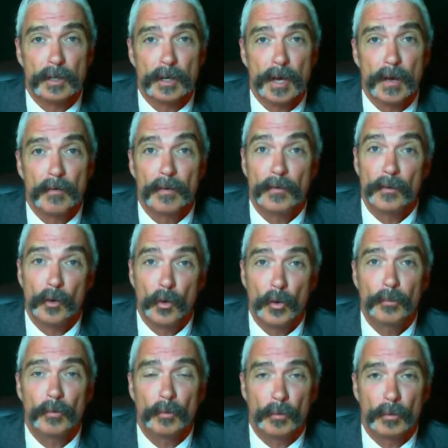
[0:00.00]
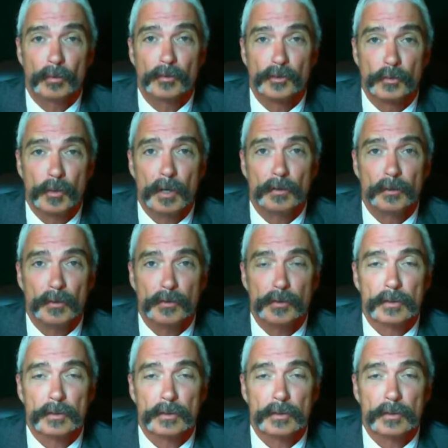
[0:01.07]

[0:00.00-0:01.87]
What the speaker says: out in the corporate world as well, don't you?